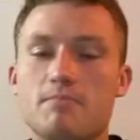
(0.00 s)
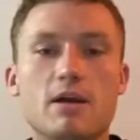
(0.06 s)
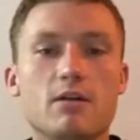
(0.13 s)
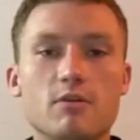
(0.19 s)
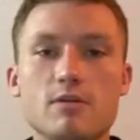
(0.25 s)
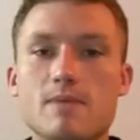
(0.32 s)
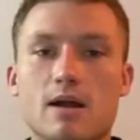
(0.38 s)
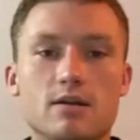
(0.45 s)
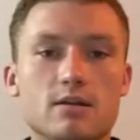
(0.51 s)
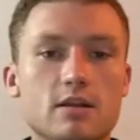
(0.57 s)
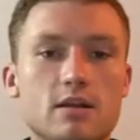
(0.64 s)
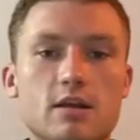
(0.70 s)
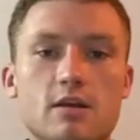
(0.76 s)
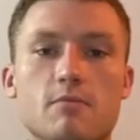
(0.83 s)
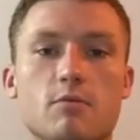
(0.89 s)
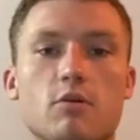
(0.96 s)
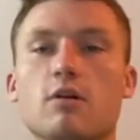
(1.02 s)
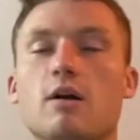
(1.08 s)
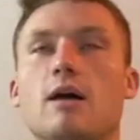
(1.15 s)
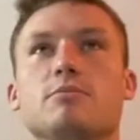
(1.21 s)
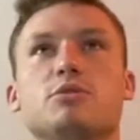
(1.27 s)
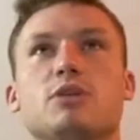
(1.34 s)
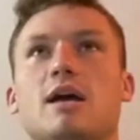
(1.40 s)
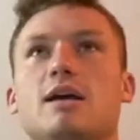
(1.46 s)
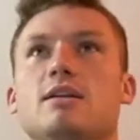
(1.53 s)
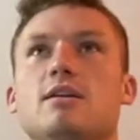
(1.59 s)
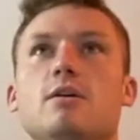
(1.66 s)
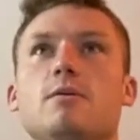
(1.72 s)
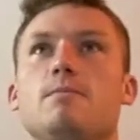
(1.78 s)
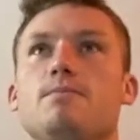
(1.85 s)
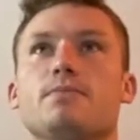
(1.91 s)
rebounder than him, or I'm trying
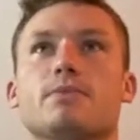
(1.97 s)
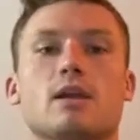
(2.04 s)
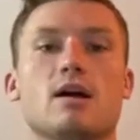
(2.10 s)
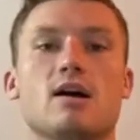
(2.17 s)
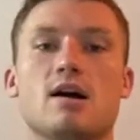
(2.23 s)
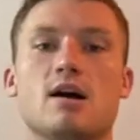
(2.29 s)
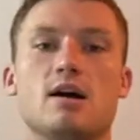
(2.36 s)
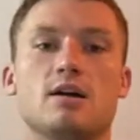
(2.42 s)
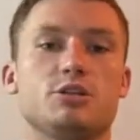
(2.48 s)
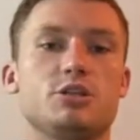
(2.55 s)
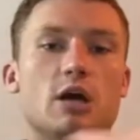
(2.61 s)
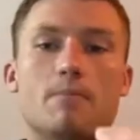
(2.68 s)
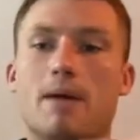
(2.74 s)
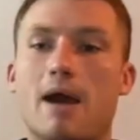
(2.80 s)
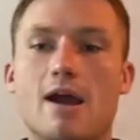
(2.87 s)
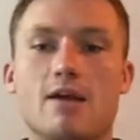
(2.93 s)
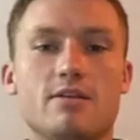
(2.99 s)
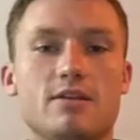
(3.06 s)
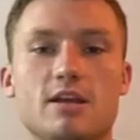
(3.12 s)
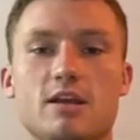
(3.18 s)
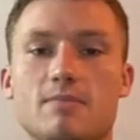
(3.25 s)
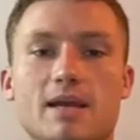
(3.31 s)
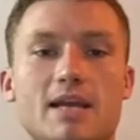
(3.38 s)
to jump higher than him.